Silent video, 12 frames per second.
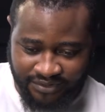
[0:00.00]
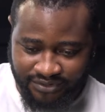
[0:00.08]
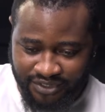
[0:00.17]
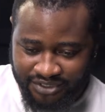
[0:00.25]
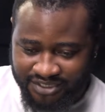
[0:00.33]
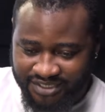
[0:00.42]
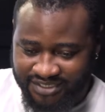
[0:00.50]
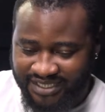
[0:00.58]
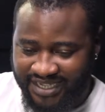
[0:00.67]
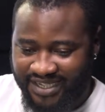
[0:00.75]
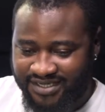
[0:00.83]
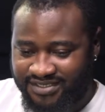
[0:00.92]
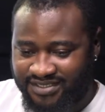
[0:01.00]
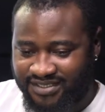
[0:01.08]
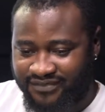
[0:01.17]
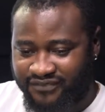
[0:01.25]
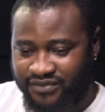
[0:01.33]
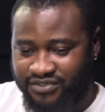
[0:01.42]
Not just the
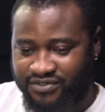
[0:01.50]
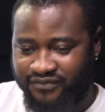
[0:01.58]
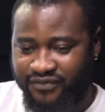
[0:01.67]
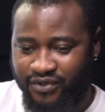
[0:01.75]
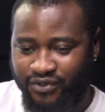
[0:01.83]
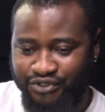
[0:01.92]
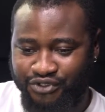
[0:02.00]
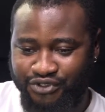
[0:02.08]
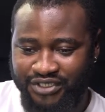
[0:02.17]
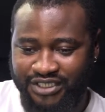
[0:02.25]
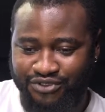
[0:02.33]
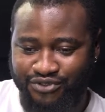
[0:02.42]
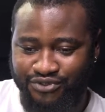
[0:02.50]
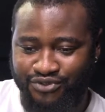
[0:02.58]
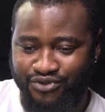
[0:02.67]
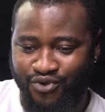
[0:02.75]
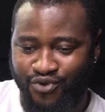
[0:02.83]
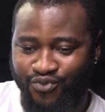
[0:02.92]
energy. First of all, you need to
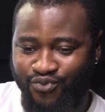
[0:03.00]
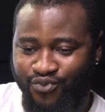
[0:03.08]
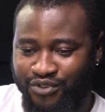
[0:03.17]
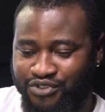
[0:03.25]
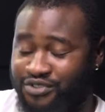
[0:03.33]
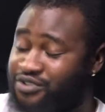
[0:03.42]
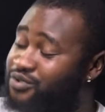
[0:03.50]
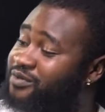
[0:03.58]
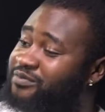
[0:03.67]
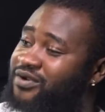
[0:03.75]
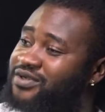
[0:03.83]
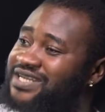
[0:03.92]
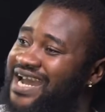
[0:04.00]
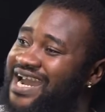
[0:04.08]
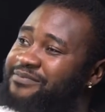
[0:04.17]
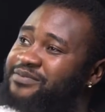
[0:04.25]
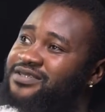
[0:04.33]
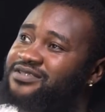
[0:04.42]
know what you're doing, because
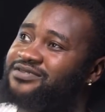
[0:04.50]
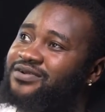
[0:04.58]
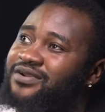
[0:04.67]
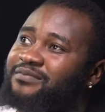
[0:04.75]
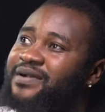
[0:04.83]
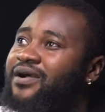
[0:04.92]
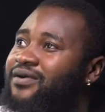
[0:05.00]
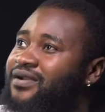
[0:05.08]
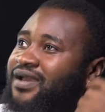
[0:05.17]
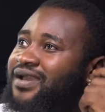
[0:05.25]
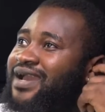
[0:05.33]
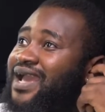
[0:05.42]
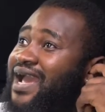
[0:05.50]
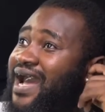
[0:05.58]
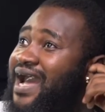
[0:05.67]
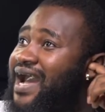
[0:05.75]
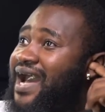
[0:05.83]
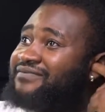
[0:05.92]
hyping is not all about
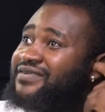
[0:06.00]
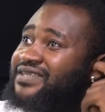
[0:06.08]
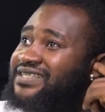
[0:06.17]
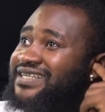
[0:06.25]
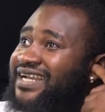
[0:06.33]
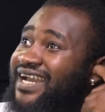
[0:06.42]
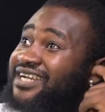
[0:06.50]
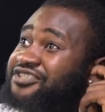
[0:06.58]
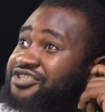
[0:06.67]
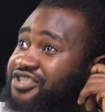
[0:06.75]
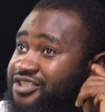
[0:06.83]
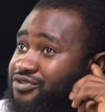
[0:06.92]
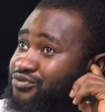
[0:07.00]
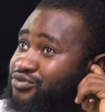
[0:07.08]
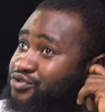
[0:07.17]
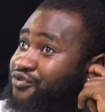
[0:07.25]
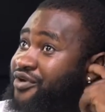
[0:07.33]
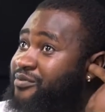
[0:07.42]
having the energy to
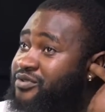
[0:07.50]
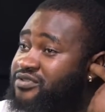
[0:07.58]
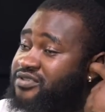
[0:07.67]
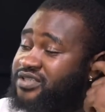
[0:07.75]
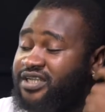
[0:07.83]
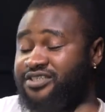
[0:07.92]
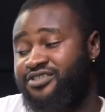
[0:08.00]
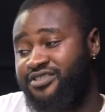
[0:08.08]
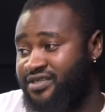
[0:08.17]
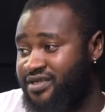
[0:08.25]
scream on stage.